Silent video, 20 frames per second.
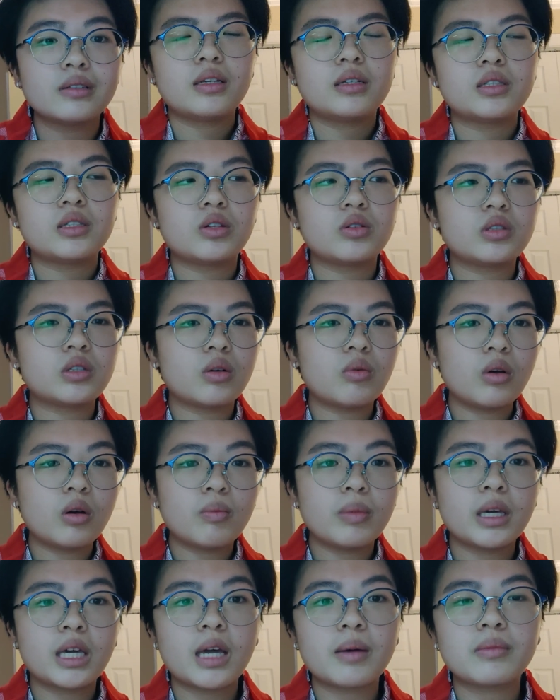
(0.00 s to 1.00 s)
So Stonewall
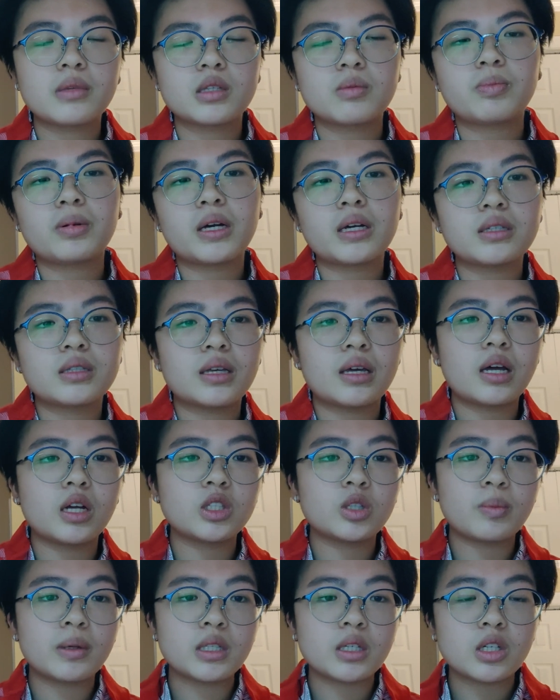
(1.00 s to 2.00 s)
became this place that
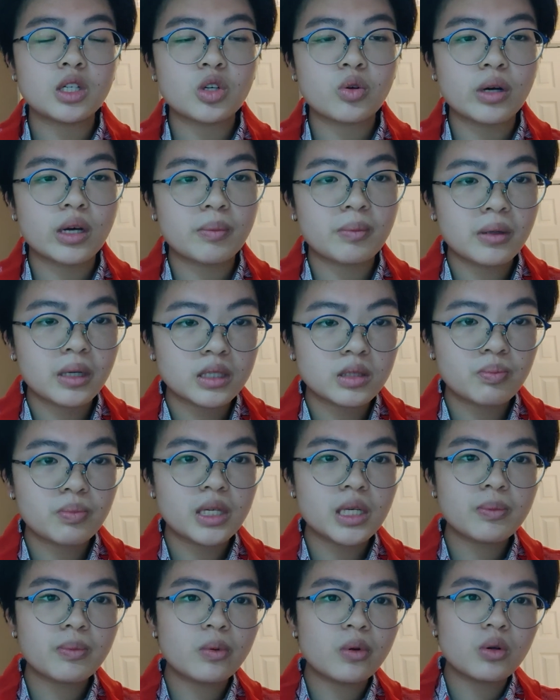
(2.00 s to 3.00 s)
LGBTQI plus
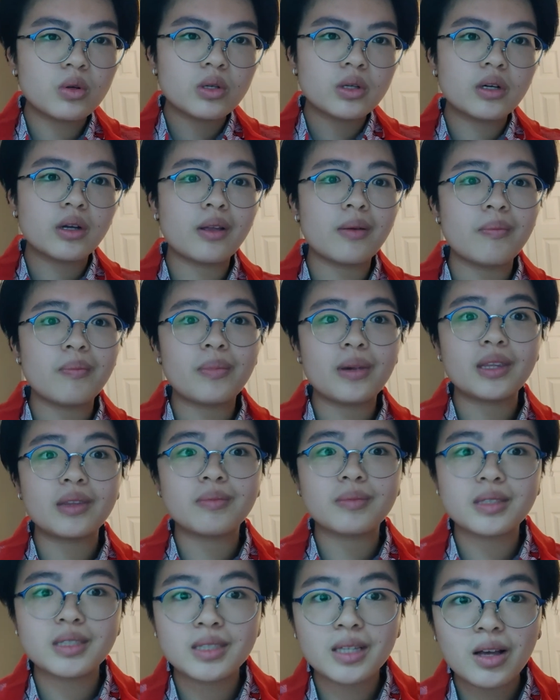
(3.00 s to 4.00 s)
people could be
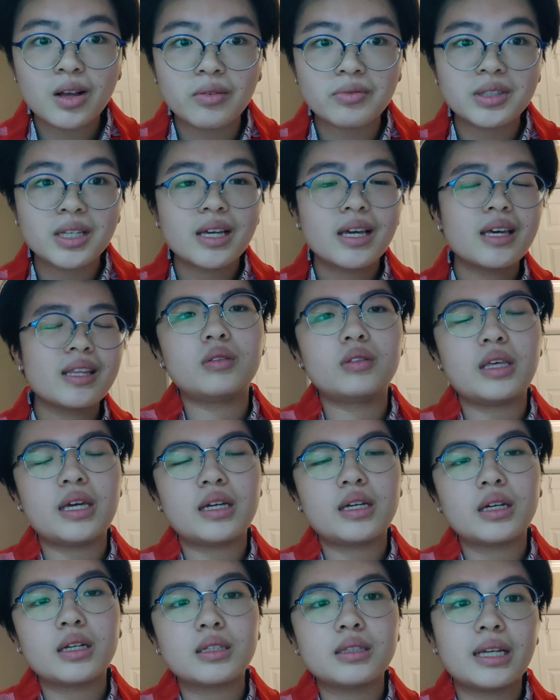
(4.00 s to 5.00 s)
themselves. They
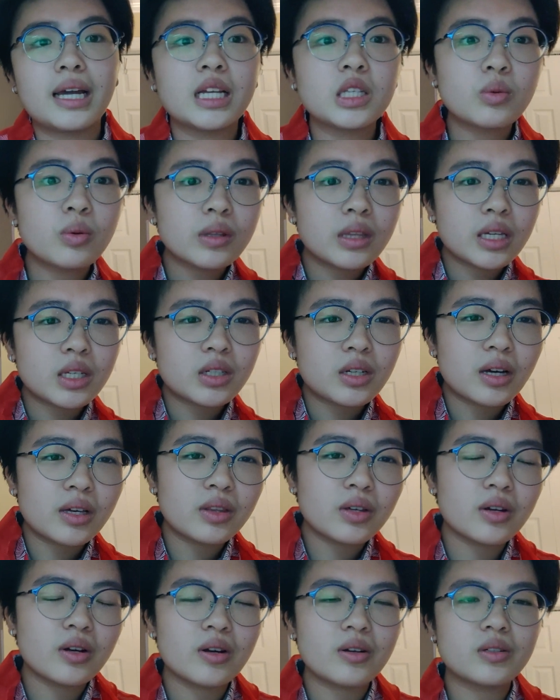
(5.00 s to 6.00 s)
could dance with each
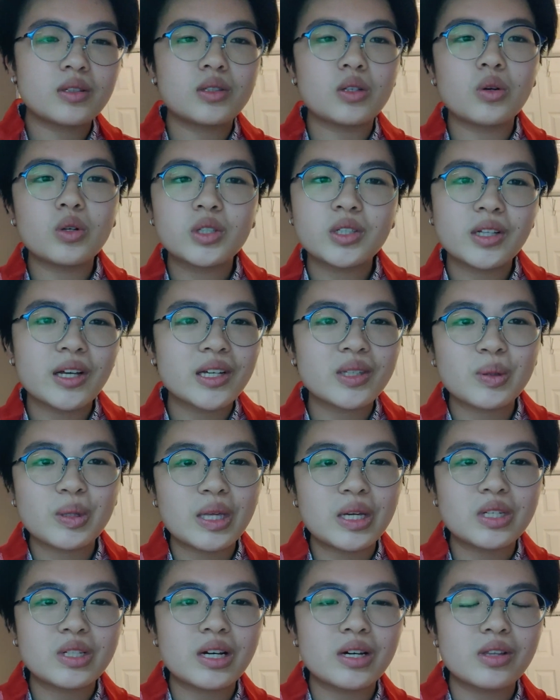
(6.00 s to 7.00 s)
other, socialize with
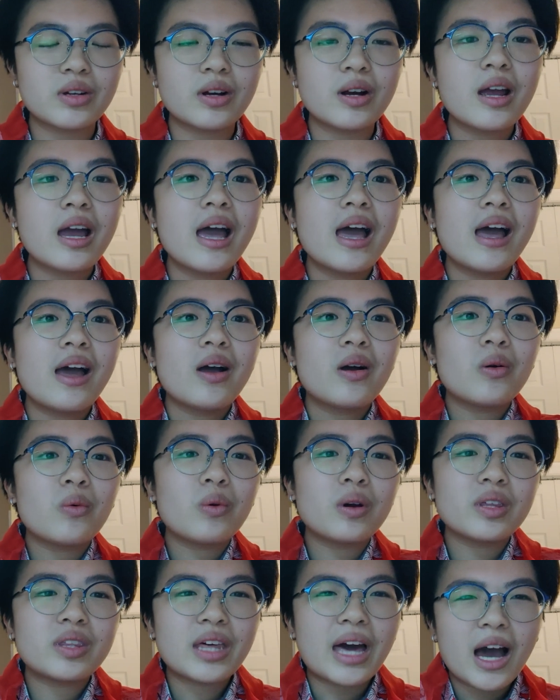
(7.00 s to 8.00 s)
each other,
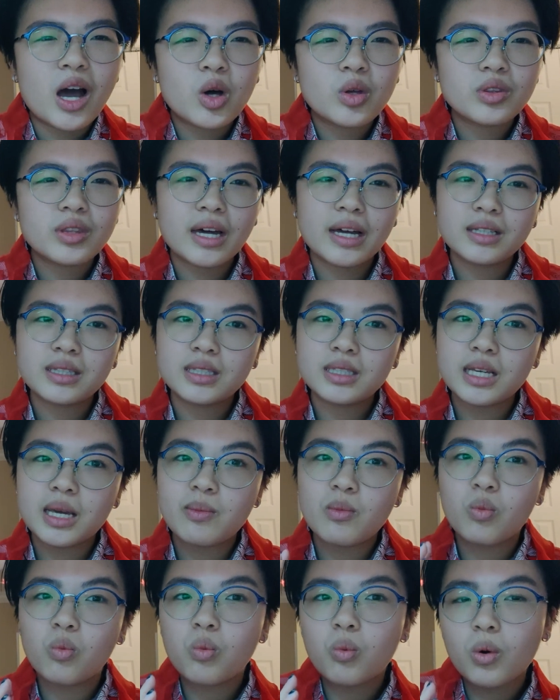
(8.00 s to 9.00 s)
without that
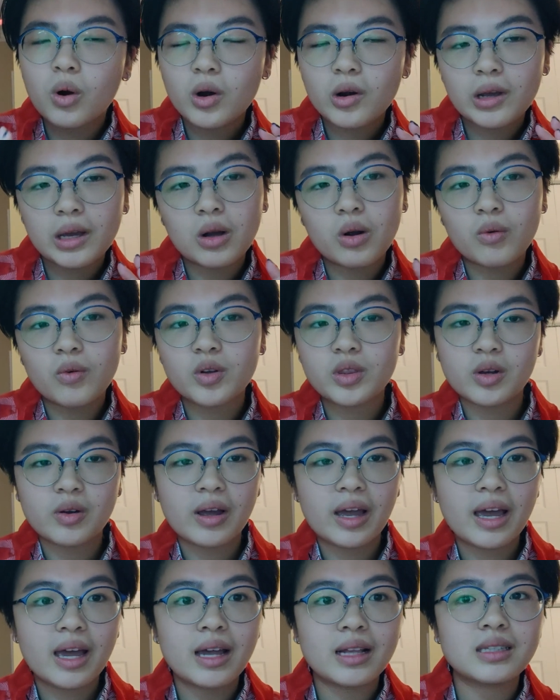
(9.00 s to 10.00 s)
same worry over their
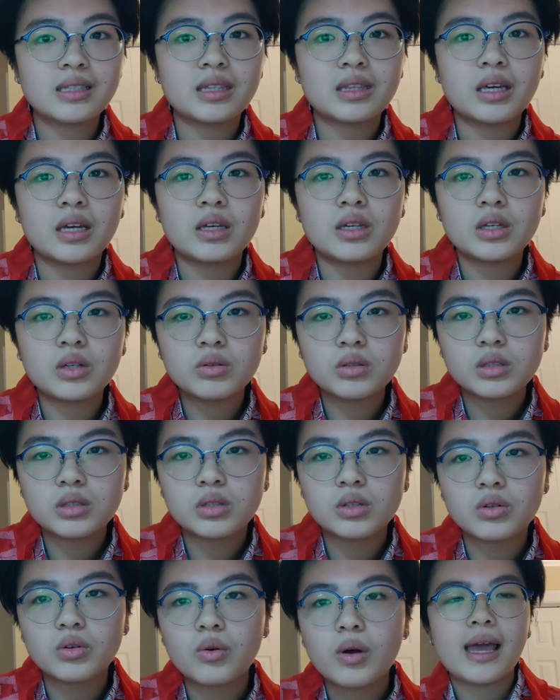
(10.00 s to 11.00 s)
heads that they used
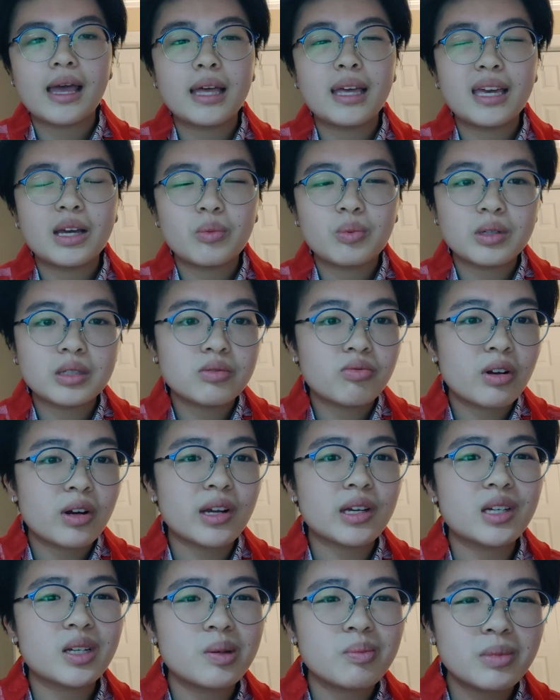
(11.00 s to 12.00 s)
to. It was
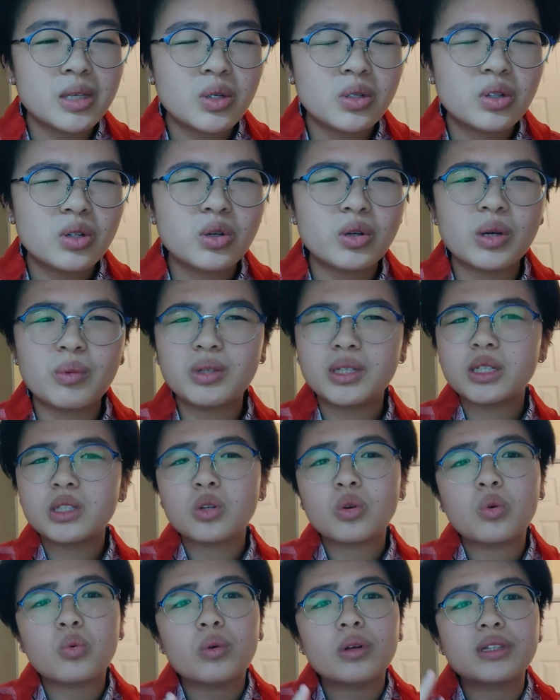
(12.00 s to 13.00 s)
very communal. It was
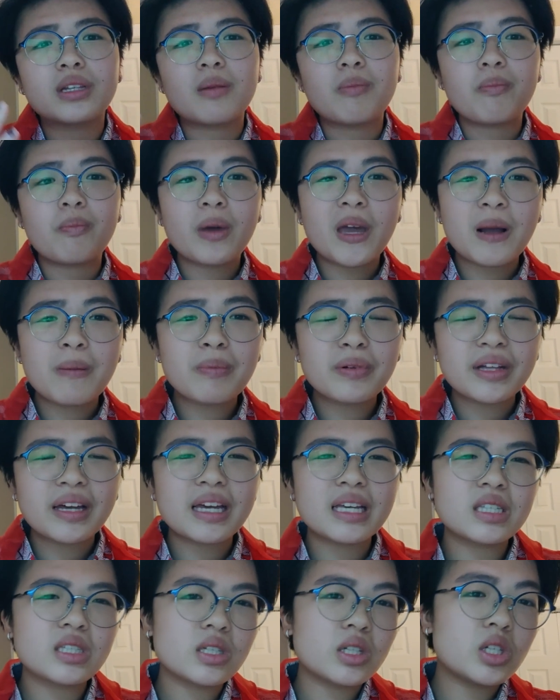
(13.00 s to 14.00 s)
also a really big
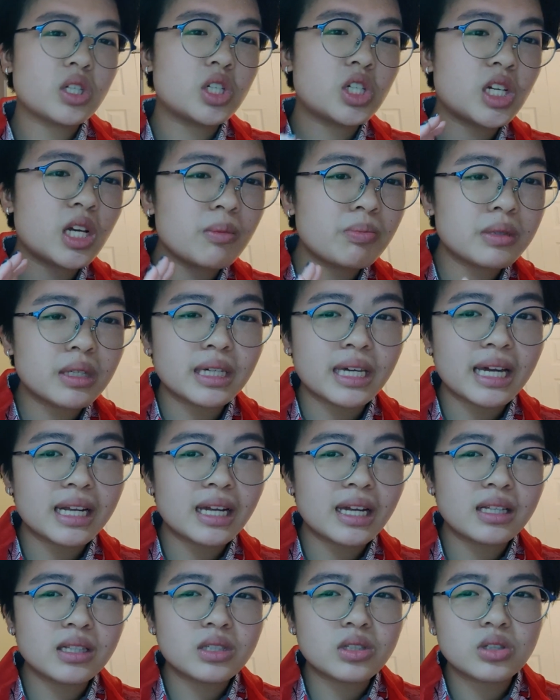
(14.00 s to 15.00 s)
place, cheap to get
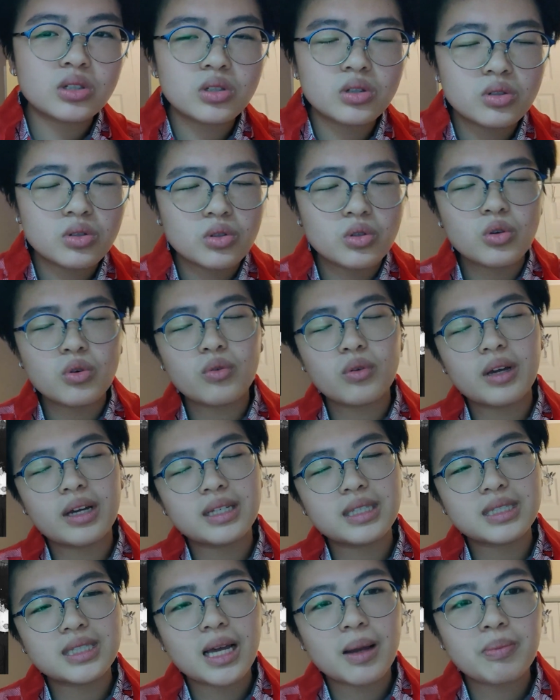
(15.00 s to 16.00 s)
into,
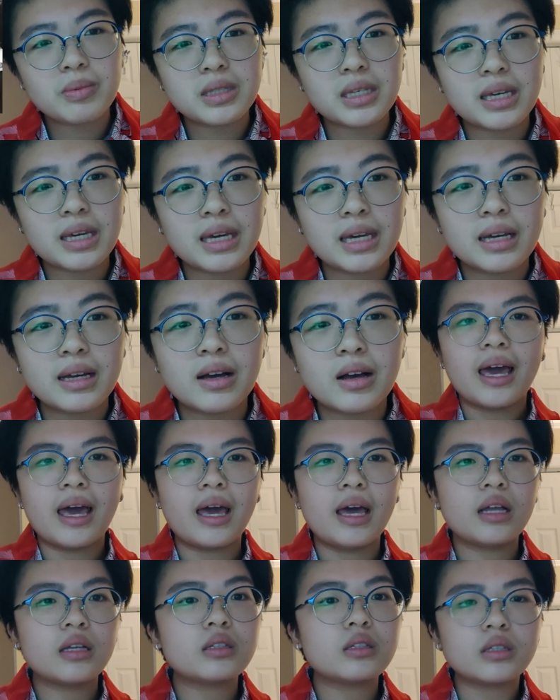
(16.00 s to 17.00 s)
accepting,
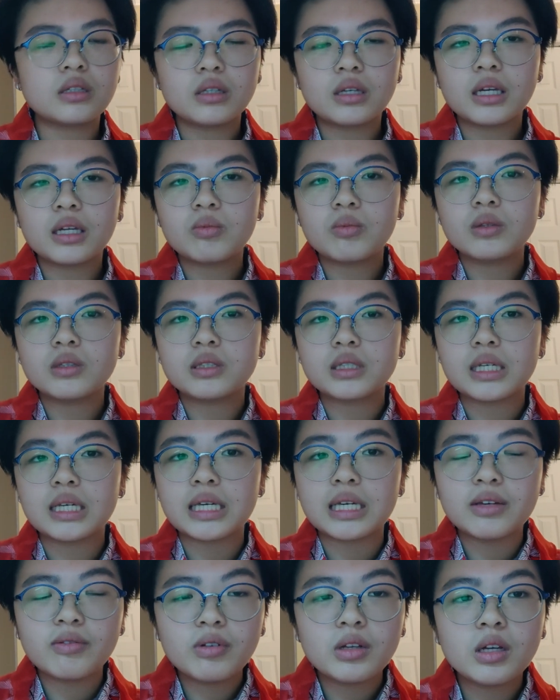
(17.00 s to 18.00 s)
and it was
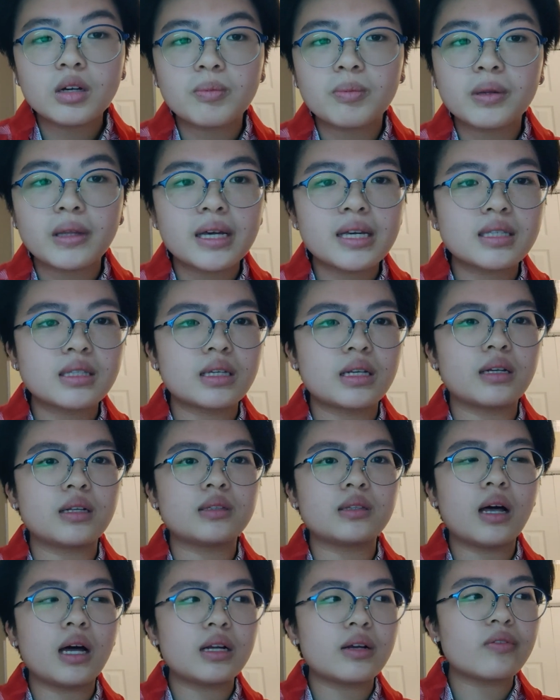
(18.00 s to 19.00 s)
even a place that a
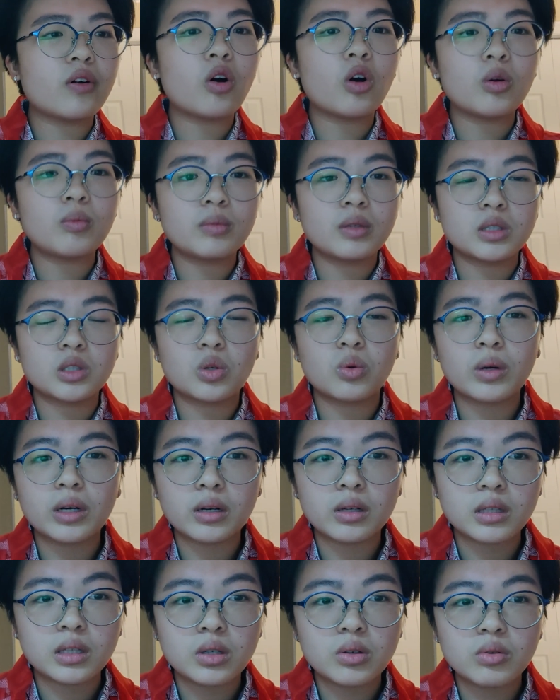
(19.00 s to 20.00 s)
lot of homeless queer
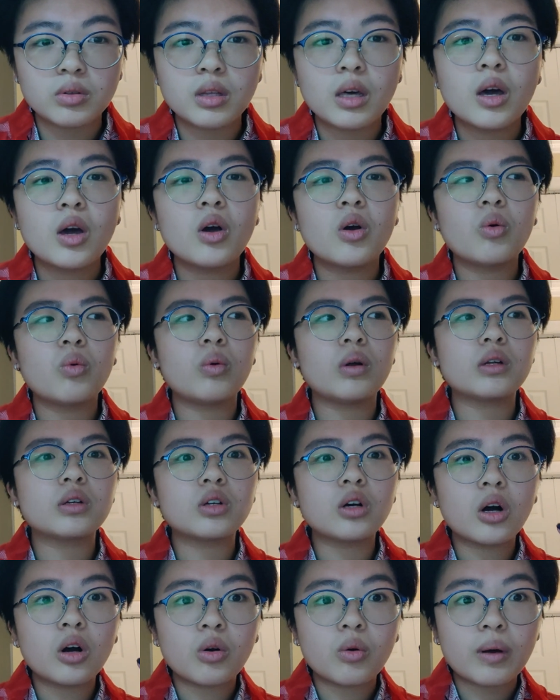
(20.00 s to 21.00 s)
youth would
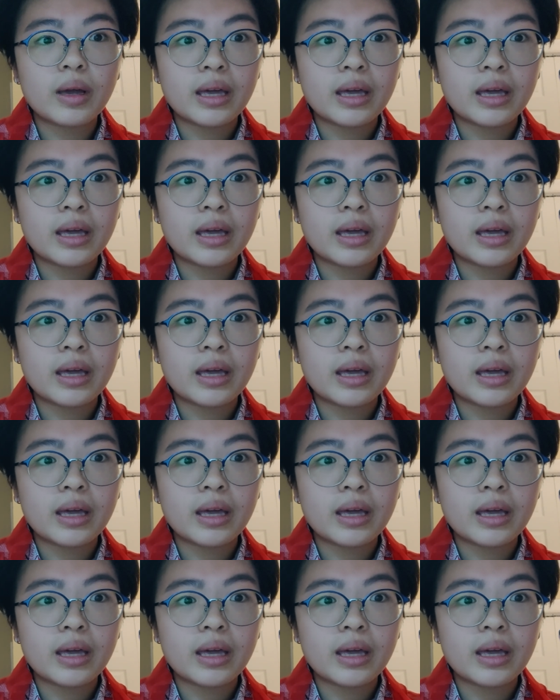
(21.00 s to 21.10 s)
go